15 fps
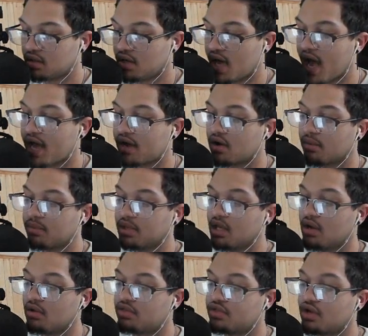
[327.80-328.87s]
At or
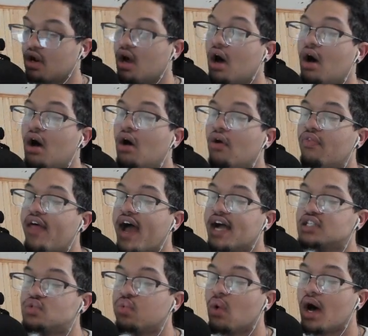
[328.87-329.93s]
below thirty. Oh,
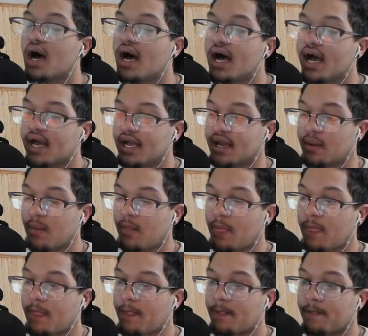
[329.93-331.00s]
that's why.
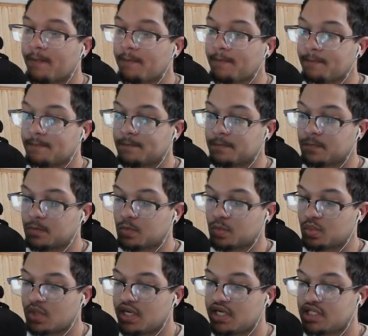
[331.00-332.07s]

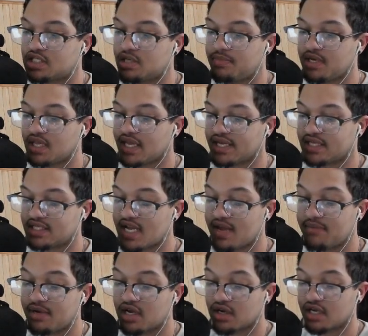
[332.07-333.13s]
It needs to be like
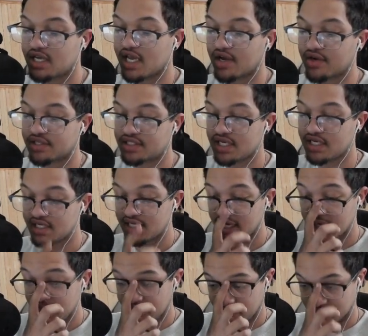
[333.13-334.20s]
damn near guaranteed
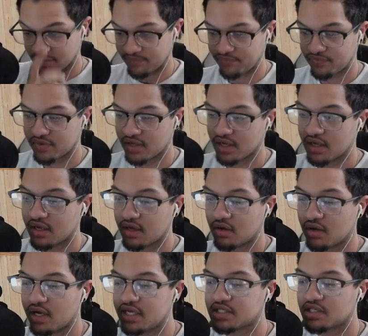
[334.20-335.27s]
kill.
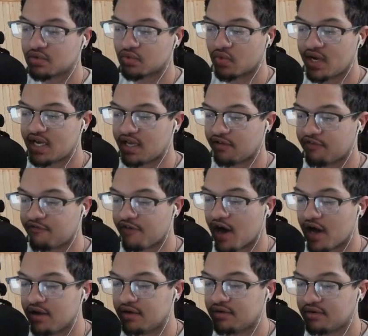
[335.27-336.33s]
Isn't reading
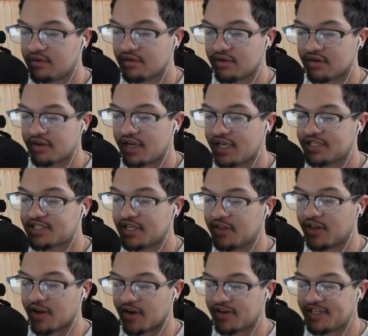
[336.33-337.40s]
fun?
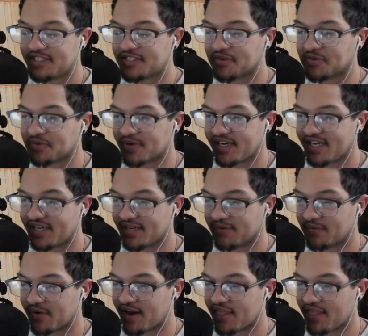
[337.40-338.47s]
Isn't learning to read
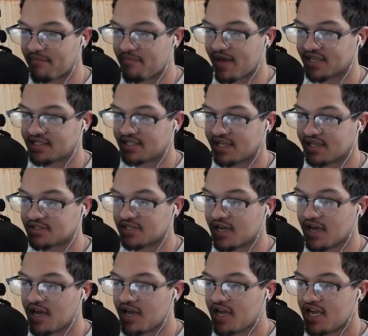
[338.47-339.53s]
one of the best things
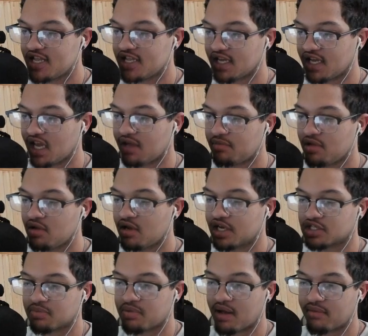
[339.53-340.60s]
in the game? You
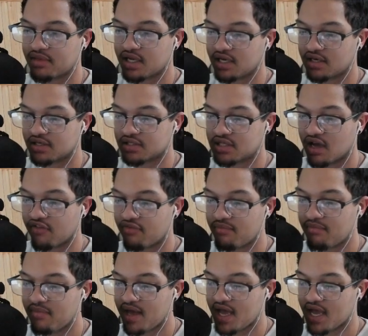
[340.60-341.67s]
guys are probably thinking to yourself,
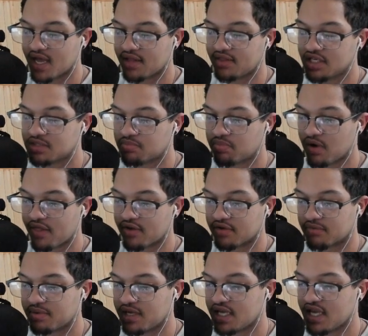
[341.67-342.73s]
man, this brother
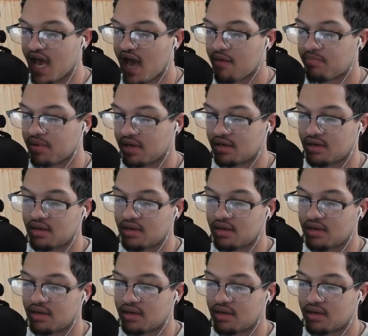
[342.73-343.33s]
be yapping.